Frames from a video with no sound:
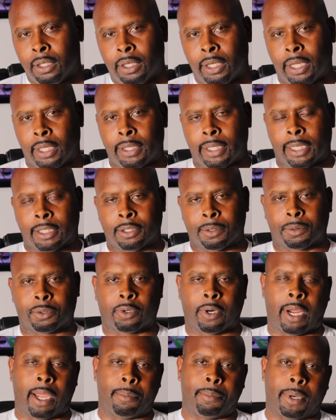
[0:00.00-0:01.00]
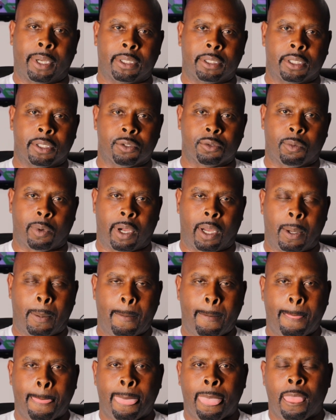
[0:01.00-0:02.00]
hit that subscribe button as well.
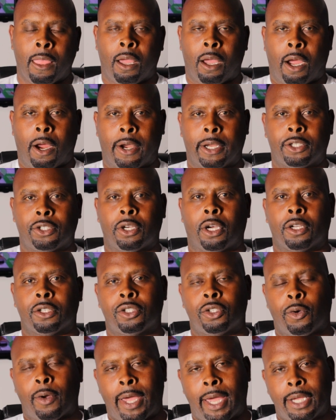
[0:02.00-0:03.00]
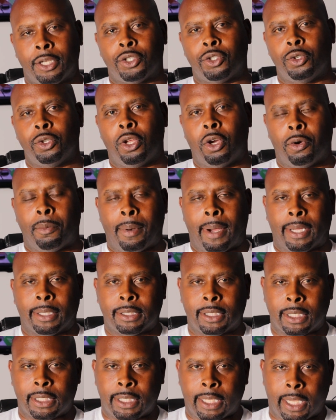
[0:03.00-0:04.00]
All right, y'all. So as you know by
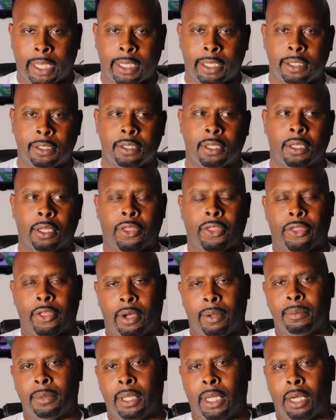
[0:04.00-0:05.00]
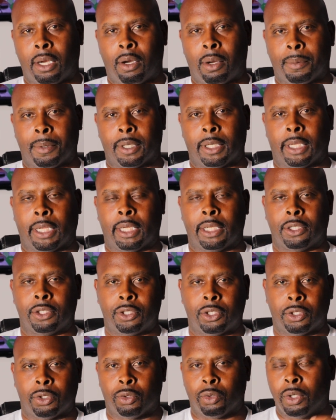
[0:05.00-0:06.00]
today's thumbnail, I'm going to get
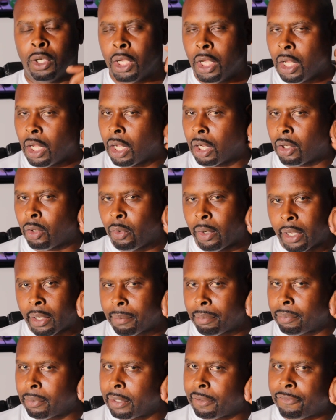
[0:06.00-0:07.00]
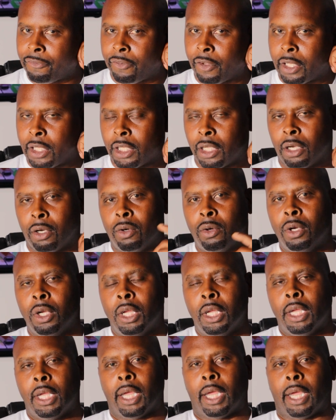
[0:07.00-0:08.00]
into a quick brief video.
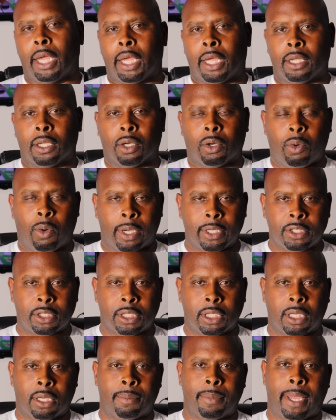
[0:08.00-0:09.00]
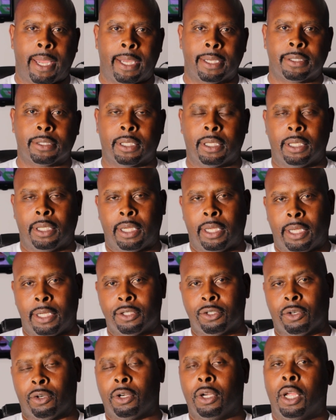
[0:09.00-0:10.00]
And the question I'm asking
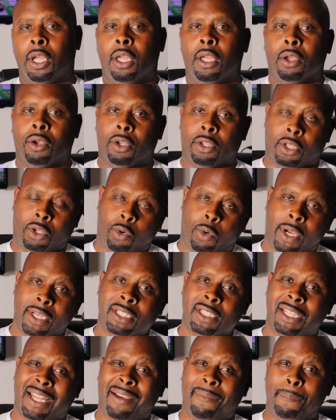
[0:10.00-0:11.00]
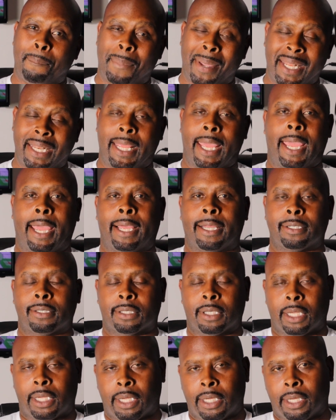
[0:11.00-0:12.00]
is, or the question I've been asked
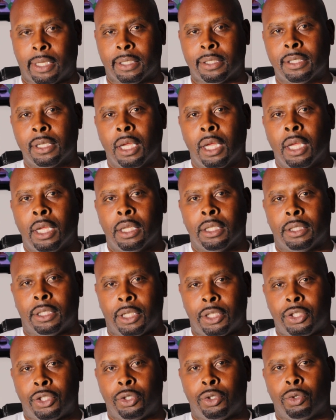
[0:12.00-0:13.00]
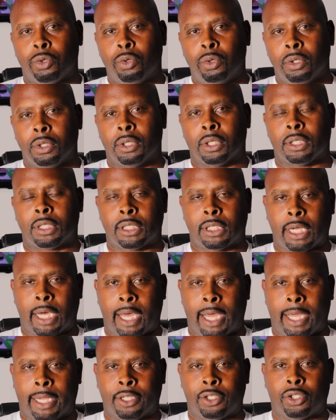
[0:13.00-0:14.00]
is, did you
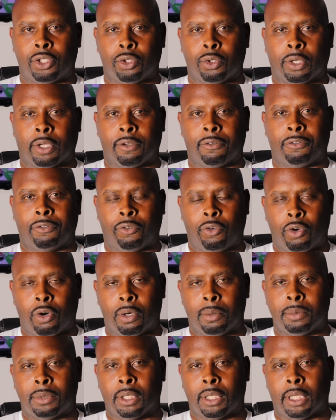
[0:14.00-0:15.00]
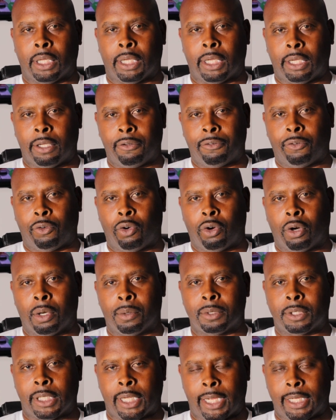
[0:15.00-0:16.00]
decide to conform to the
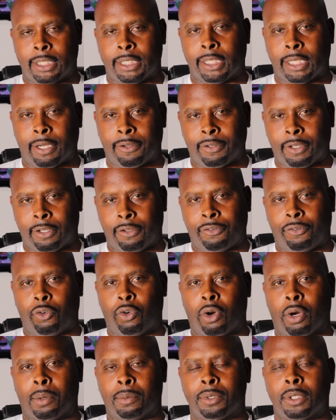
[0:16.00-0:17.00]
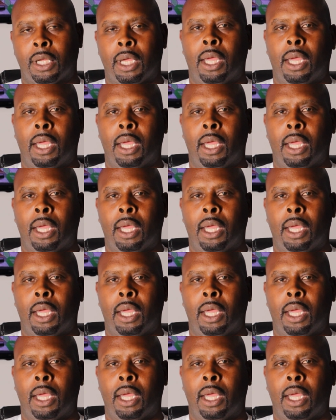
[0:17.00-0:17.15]
E-forms, the ATF E-forms,